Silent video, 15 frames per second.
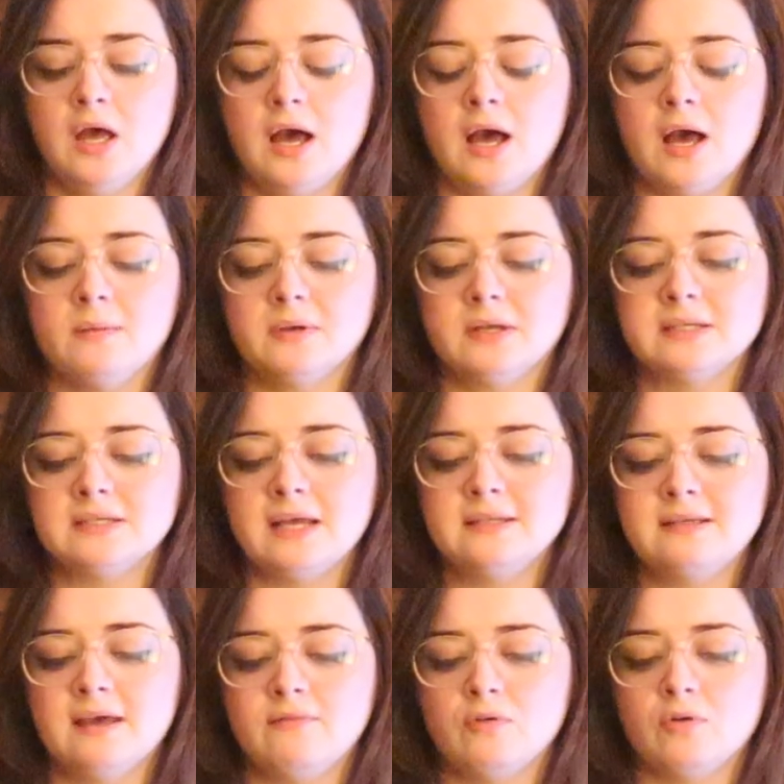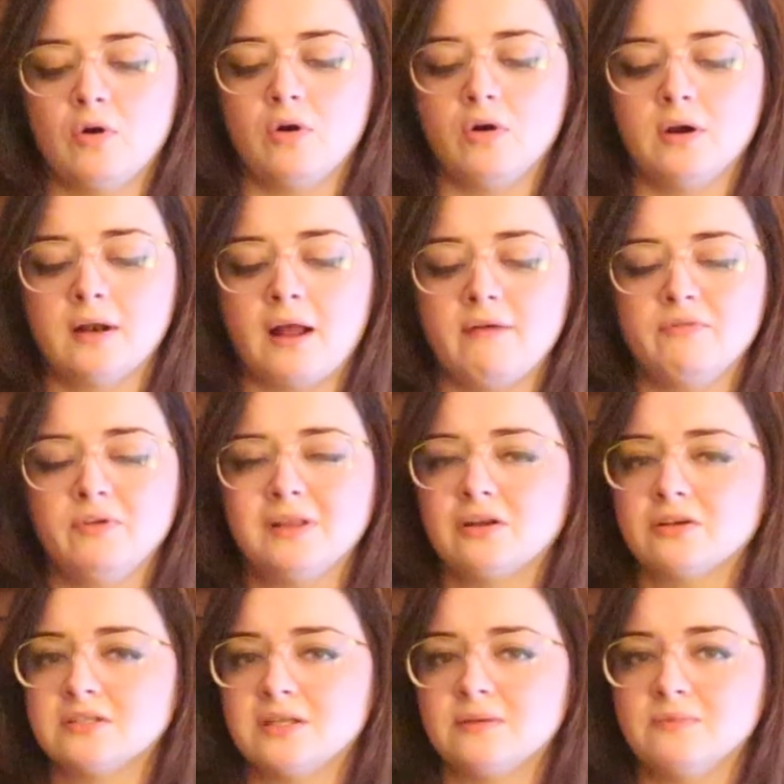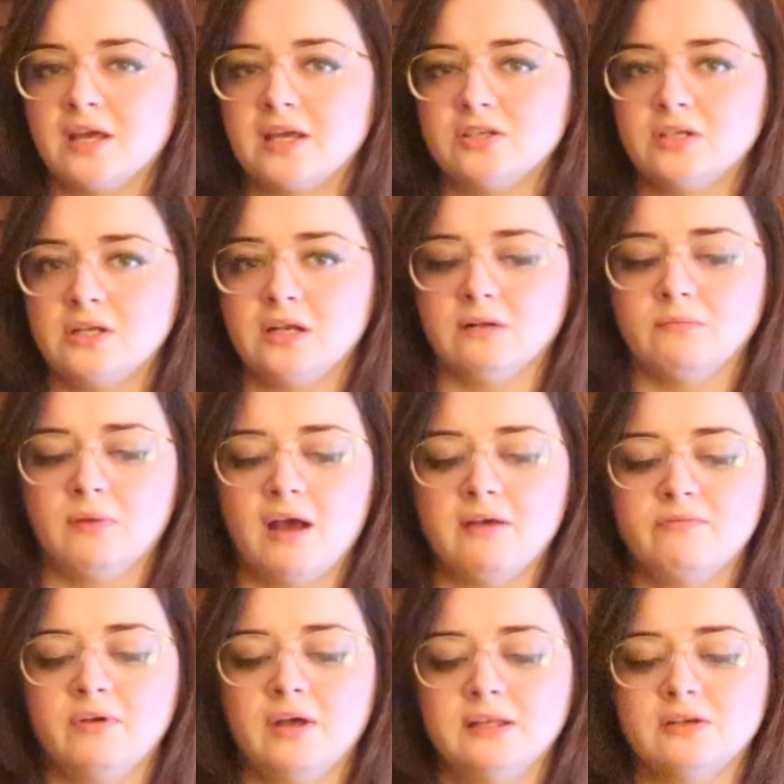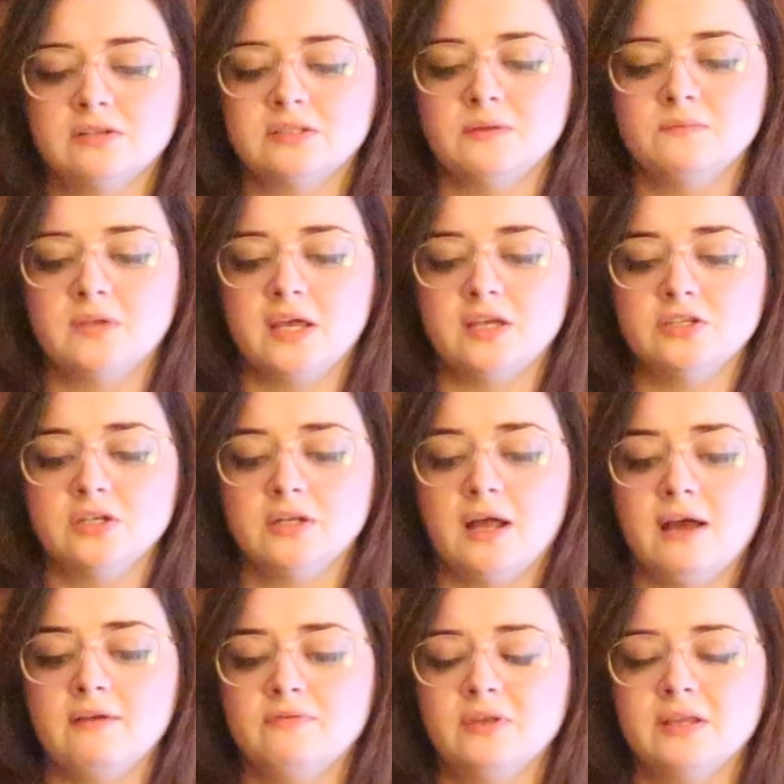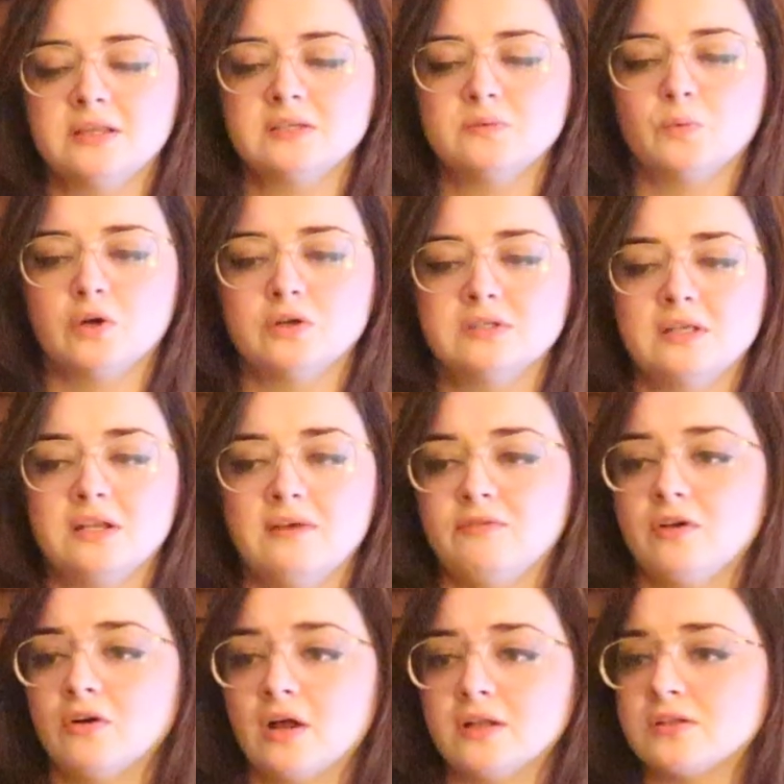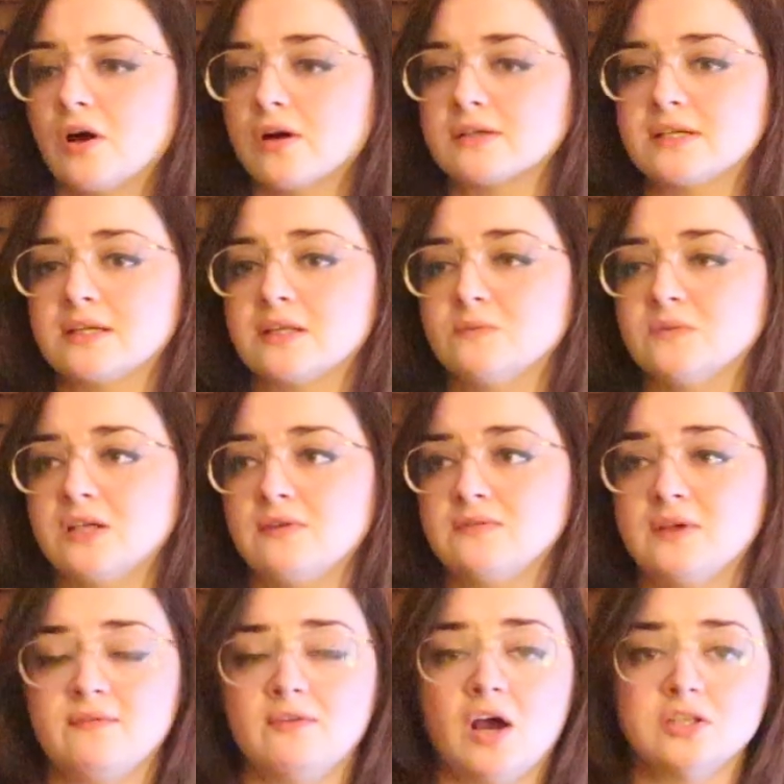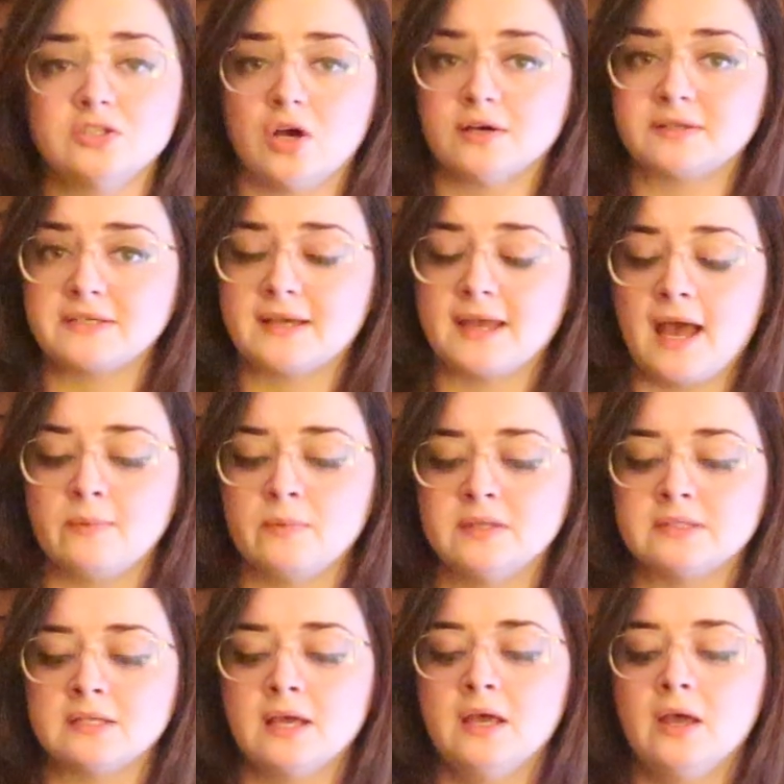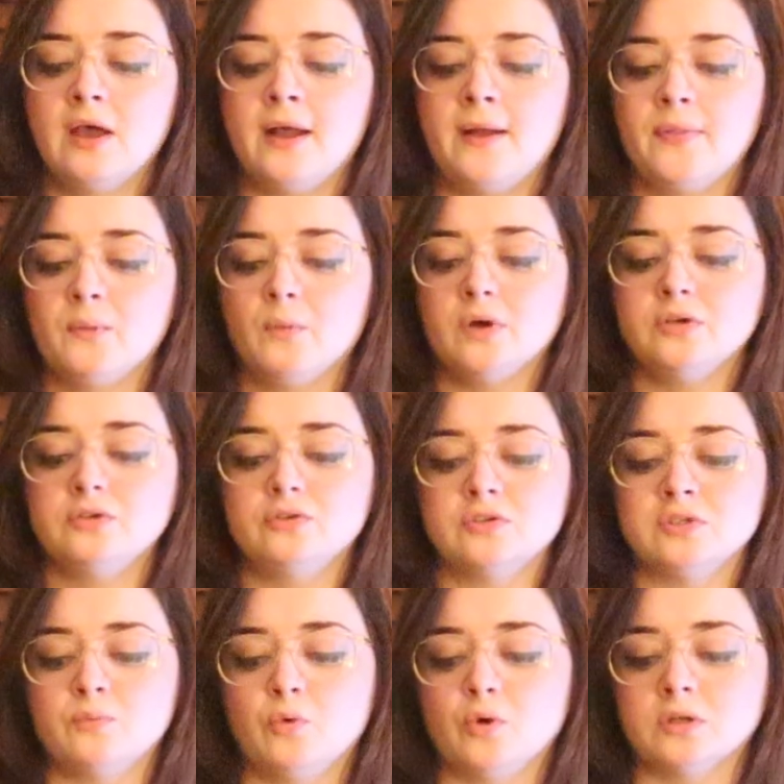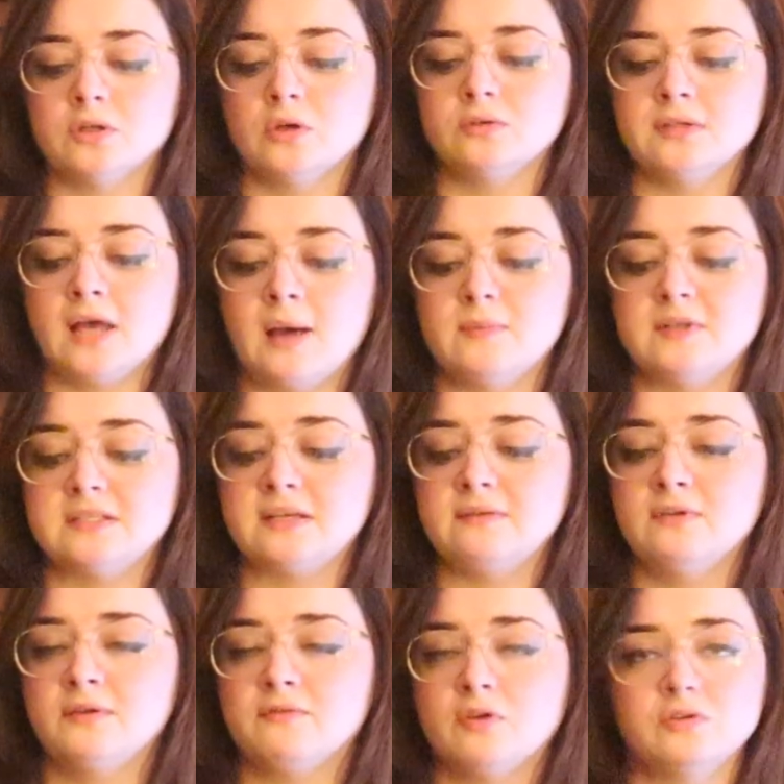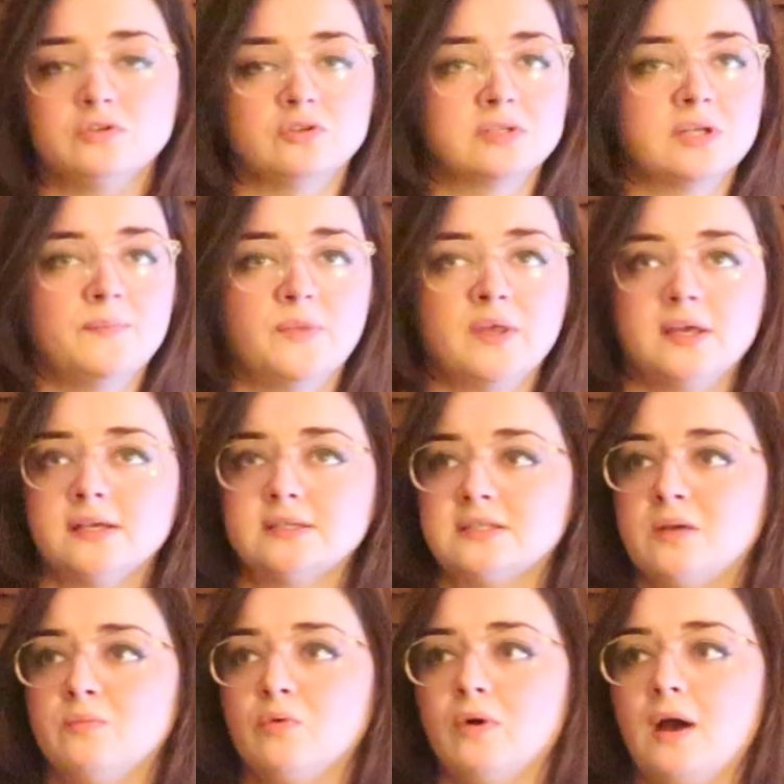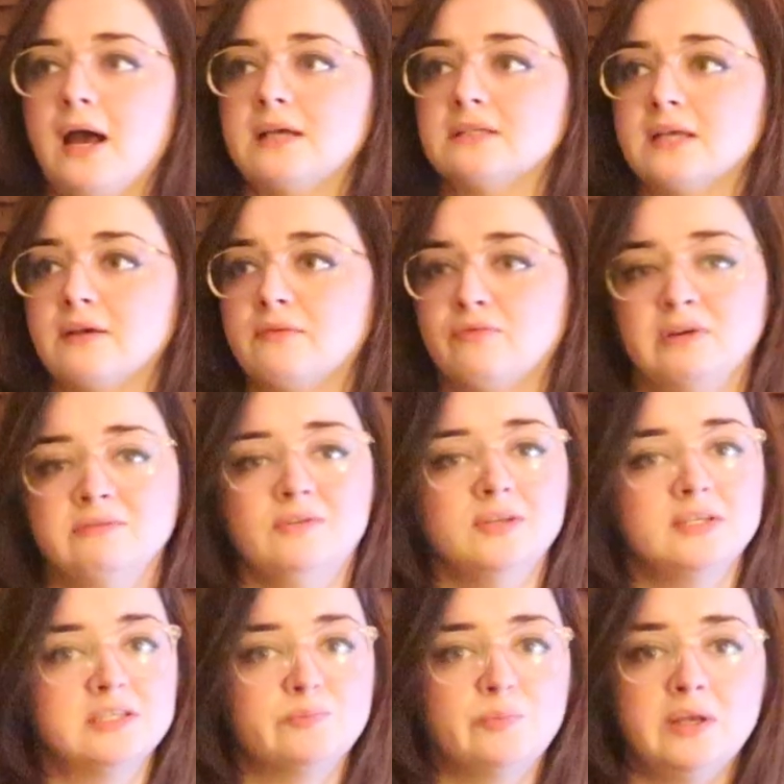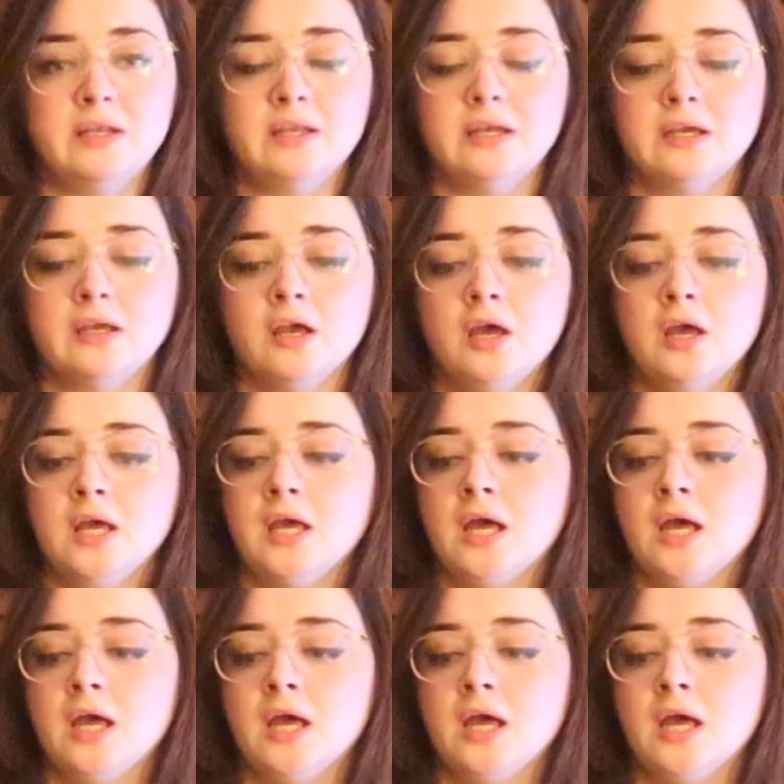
Uh, because that devil card, I feel like there's temptation here. I feel like there's temptation. I feel like this person, if they're not toxic themselves, they've got toxic habits and they want you to support those habits, even if those are something as simple as like frivolous spending,